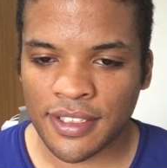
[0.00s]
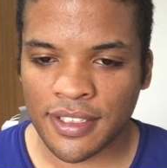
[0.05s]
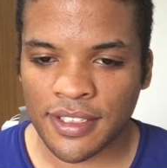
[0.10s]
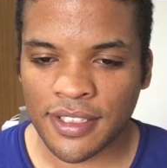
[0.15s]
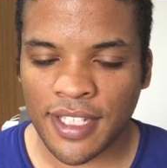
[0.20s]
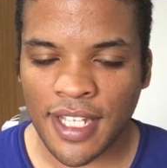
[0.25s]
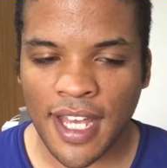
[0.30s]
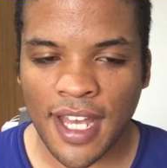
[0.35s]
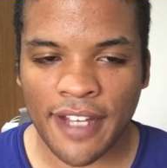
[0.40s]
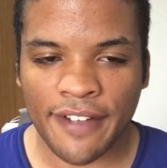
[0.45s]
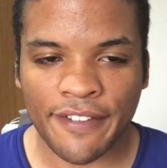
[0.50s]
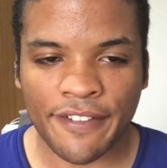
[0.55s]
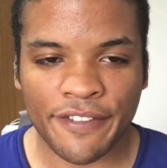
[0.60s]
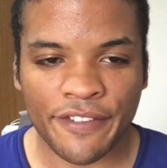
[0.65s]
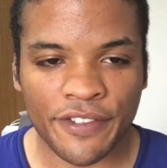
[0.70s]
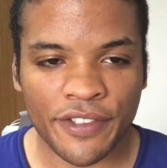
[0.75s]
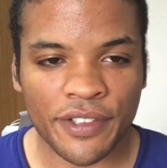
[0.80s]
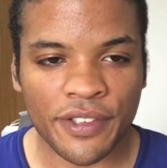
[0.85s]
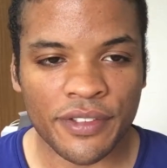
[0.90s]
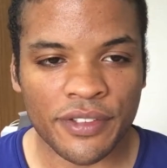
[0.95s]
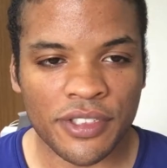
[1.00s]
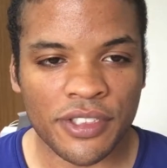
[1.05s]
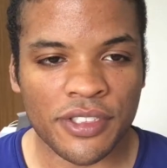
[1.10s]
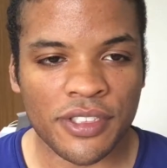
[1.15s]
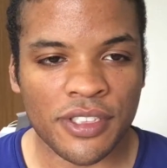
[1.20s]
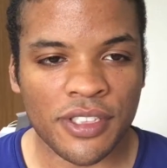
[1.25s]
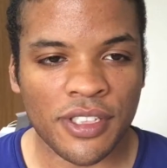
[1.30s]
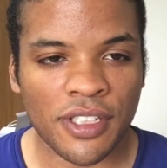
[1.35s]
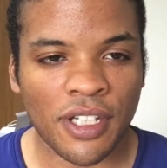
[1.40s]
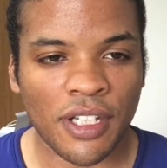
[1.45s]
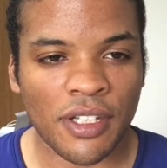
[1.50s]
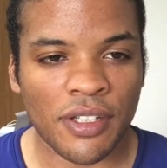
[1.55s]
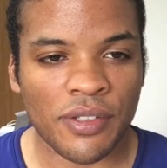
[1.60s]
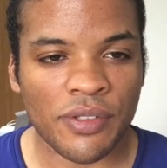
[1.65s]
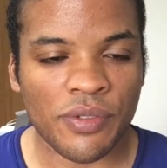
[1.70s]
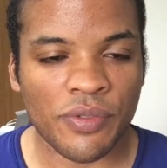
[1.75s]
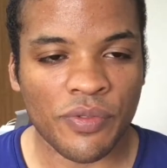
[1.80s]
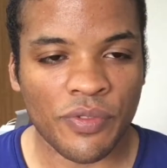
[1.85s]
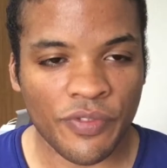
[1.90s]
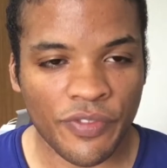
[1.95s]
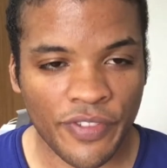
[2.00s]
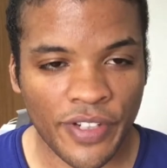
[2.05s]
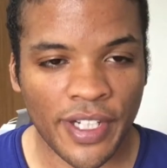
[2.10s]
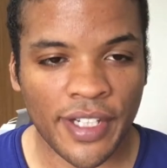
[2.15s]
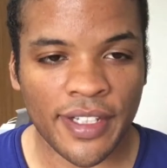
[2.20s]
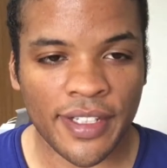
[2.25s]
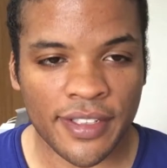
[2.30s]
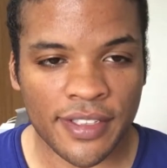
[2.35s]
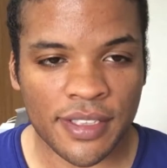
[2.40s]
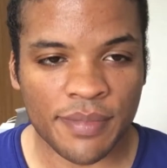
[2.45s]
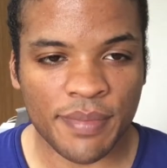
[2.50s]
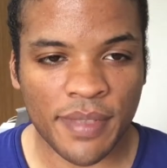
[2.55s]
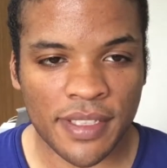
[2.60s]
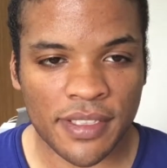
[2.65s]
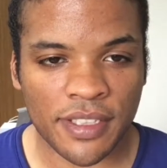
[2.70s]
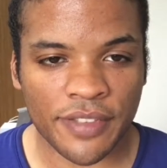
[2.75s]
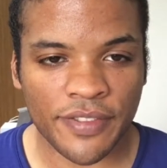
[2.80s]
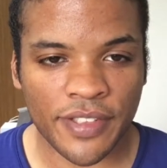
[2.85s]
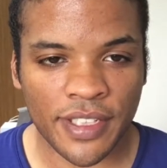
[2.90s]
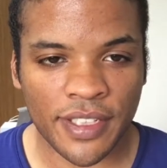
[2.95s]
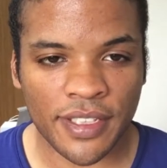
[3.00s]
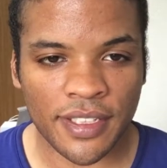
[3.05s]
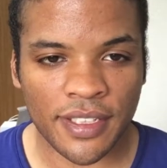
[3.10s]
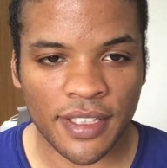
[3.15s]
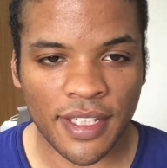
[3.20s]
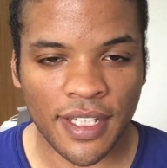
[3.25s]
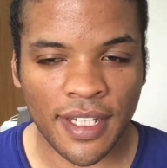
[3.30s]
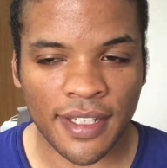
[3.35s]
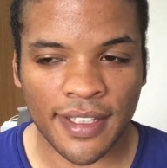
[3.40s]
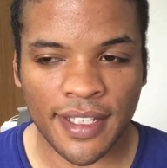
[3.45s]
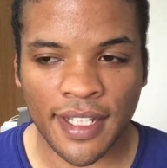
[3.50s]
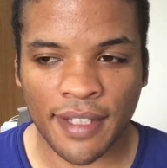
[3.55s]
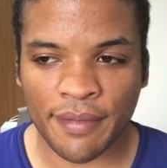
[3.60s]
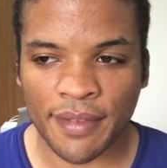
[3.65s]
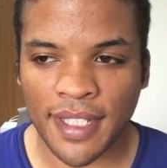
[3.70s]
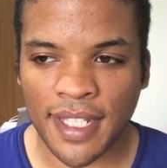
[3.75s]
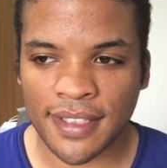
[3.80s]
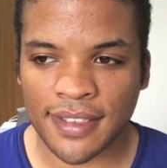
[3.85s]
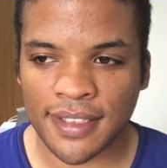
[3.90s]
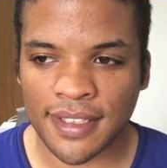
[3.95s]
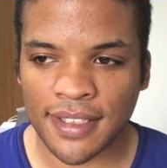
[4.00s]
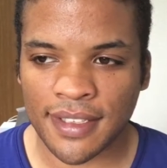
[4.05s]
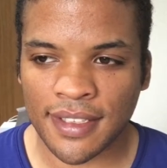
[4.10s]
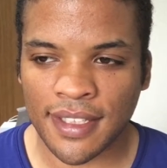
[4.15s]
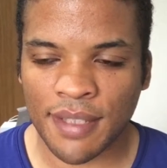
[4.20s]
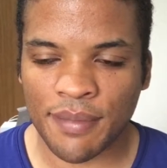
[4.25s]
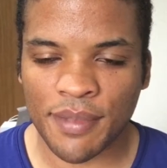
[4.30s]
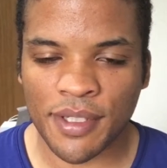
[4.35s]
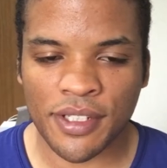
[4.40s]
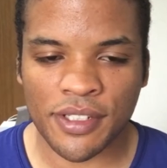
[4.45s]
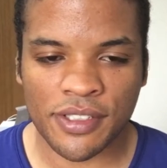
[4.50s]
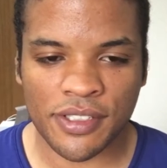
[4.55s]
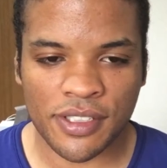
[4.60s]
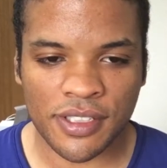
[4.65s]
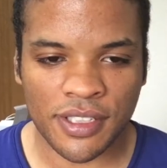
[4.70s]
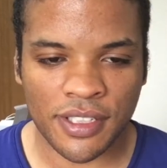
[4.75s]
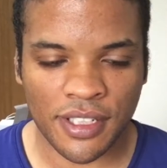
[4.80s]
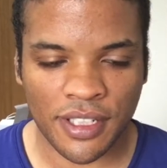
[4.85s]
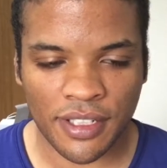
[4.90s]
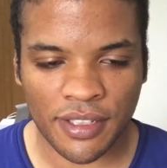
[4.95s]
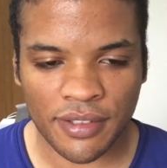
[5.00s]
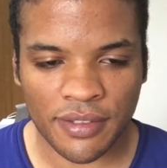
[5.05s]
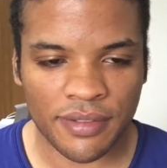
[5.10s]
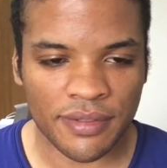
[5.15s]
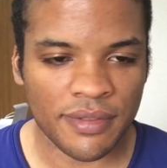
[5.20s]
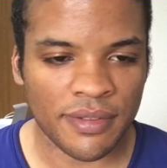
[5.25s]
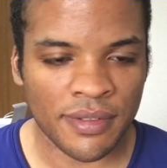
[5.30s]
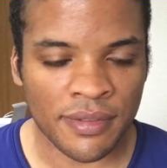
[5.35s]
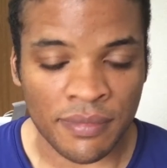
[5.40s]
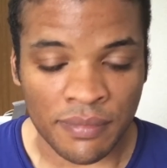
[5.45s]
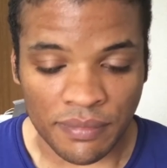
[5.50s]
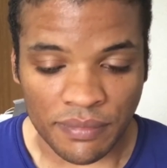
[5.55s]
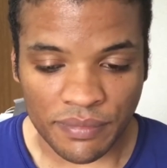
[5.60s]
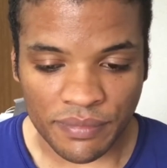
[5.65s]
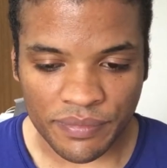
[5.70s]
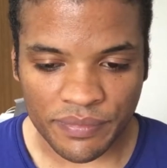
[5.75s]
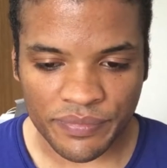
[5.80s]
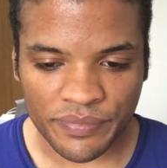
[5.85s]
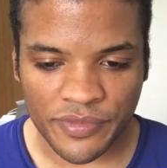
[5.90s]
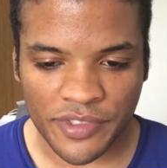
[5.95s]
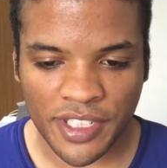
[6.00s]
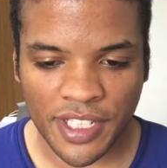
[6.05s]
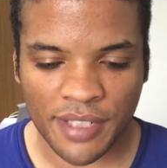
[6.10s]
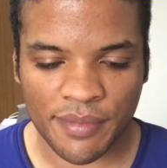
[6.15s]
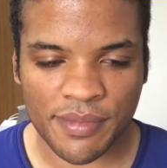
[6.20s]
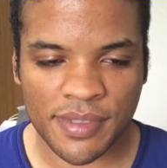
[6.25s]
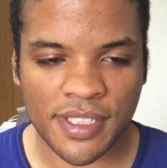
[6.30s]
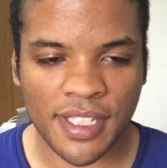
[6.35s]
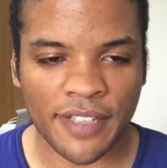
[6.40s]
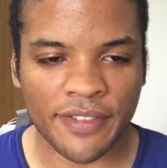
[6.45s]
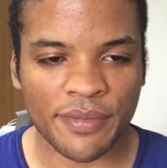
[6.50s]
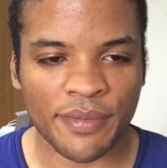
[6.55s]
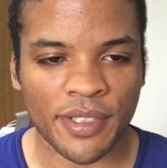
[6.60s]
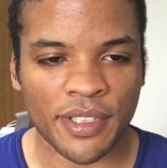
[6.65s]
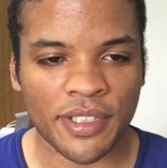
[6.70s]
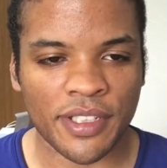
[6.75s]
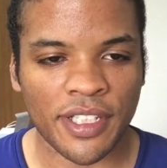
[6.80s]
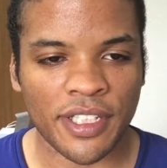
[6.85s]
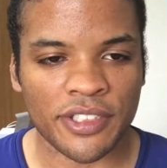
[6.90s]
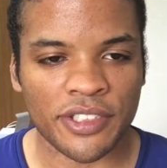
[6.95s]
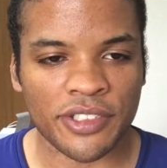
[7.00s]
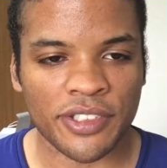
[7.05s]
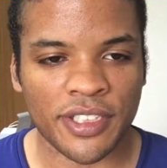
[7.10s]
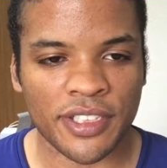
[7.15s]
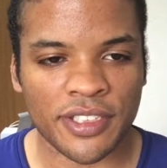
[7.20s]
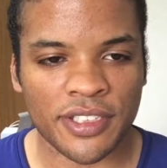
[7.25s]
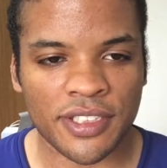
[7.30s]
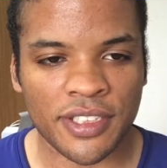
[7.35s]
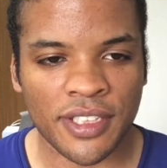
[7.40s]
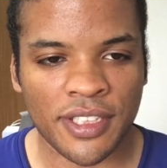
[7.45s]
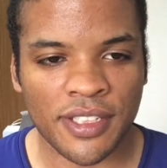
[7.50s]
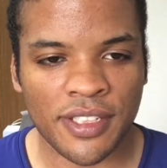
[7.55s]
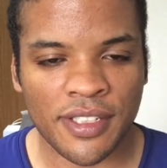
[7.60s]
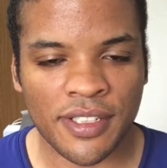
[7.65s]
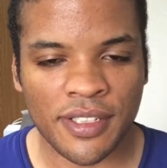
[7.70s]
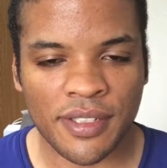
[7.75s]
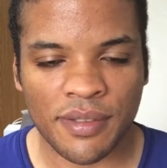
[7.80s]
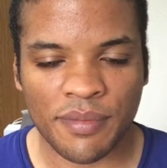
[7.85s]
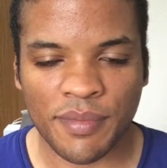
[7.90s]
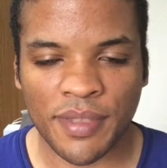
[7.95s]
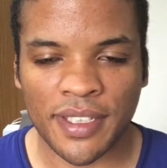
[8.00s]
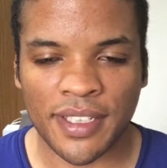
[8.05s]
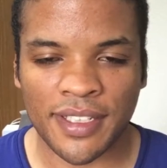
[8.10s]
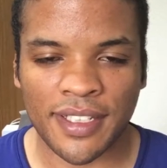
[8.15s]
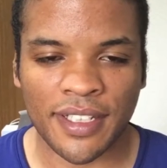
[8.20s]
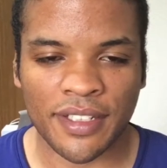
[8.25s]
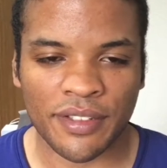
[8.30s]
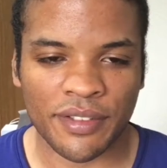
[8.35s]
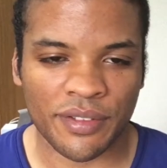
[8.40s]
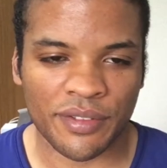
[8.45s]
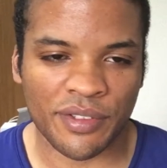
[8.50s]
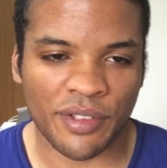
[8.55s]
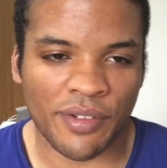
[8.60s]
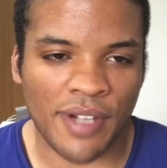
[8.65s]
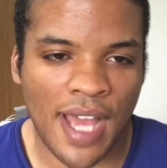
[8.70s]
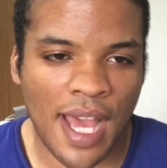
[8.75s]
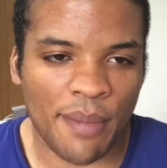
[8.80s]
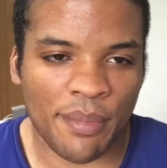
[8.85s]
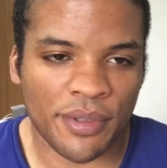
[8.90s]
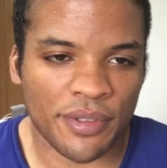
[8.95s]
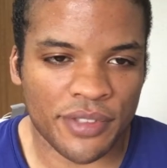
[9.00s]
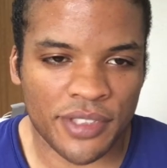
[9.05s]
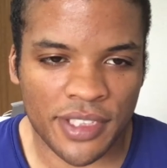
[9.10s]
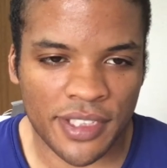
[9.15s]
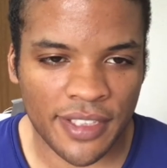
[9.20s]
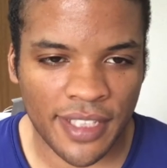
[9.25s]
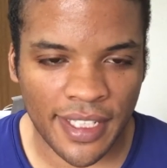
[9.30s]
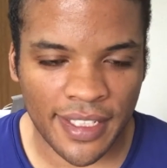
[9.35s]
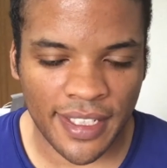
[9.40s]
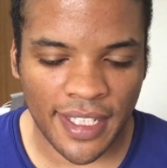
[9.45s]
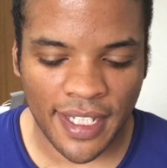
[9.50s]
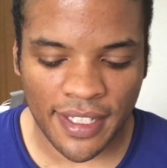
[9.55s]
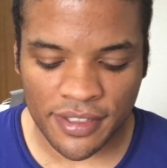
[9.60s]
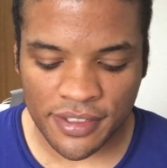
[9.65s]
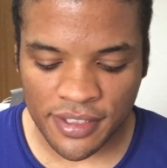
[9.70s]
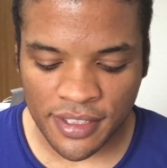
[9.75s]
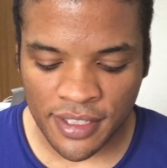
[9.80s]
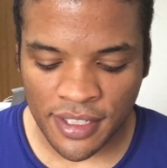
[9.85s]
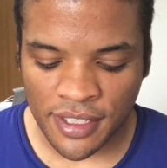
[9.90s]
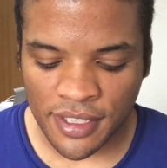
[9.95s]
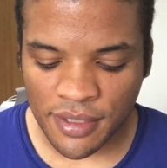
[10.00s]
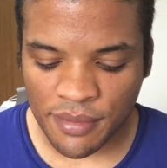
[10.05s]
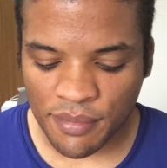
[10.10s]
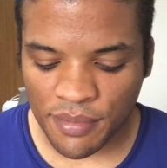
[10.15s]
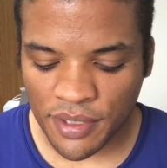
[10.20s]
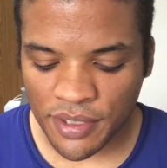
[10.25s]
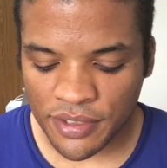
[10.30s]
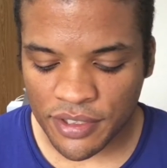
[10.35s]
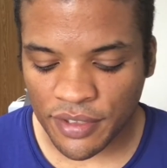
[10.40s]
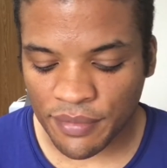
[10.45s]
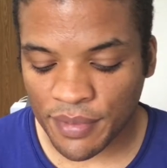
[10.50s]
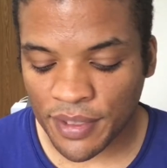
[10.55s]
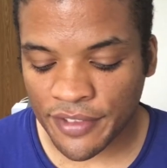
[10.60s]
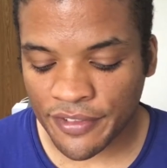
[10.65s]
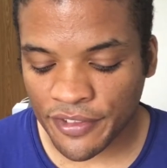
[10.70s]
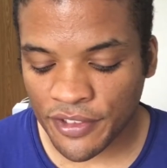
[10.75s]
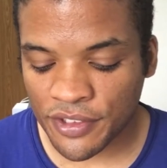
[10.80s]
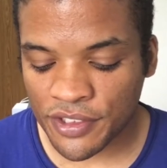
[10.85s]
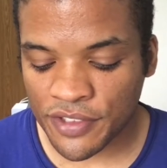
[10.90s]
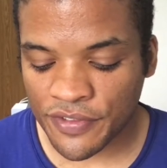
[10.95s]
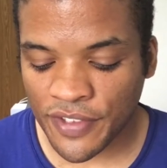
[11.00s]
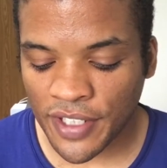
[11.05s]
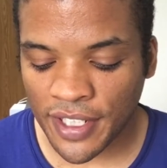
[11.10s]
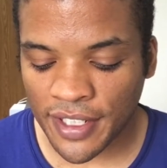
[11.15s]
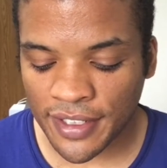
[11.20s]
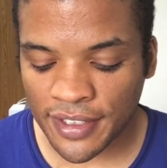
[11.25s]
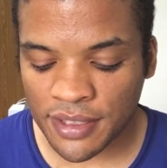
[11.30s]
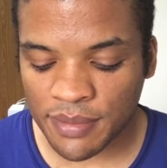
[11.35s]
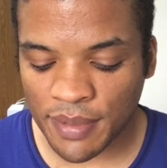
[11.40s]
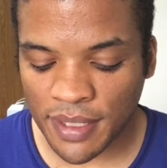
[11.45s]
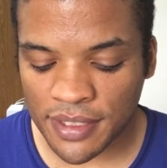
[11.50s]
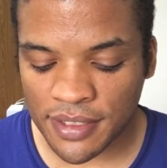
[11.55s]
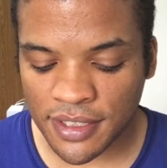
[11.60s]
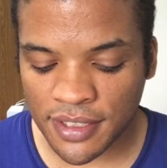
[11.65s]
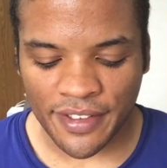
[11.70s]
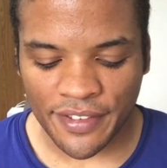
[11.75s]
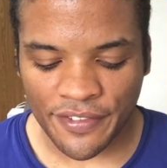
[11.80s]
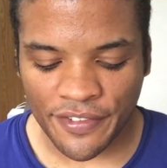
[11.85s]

Yeah, fruits, very expensive here. I'm guessing they must, you know, get them sent from other countries. Meaning they don't grow apples here, I guess. But fruit's very expensive.